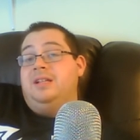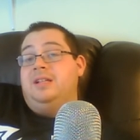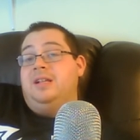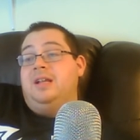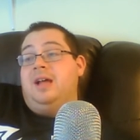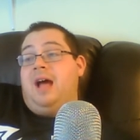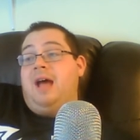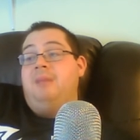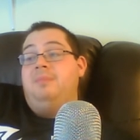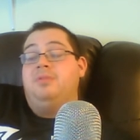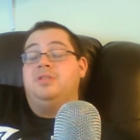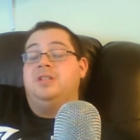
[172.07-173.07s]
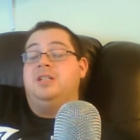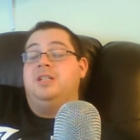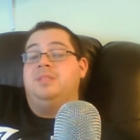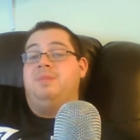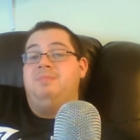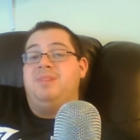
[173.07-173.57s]
And I, I, personally
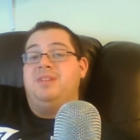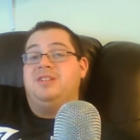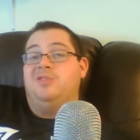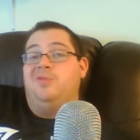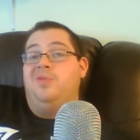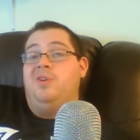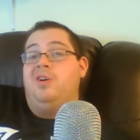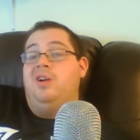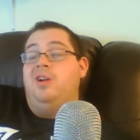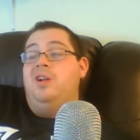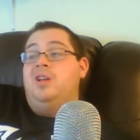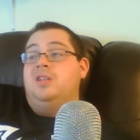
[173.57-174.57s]
think it's my best so far.